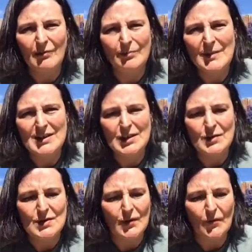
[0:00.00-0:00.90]

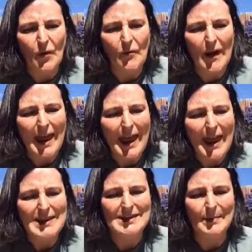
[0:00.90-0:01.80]
misuse of
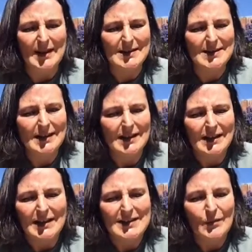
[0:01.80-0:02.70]
headspace.
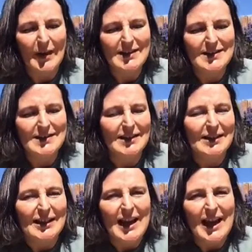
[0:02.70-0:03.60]
It's a waste.
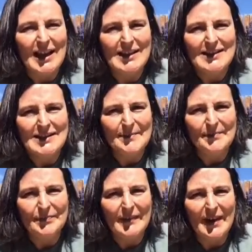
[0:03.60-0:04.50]
And
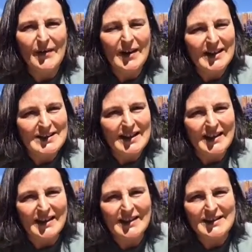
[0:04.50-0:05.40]
I've heard it said
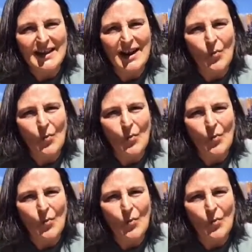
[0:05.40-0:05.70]
that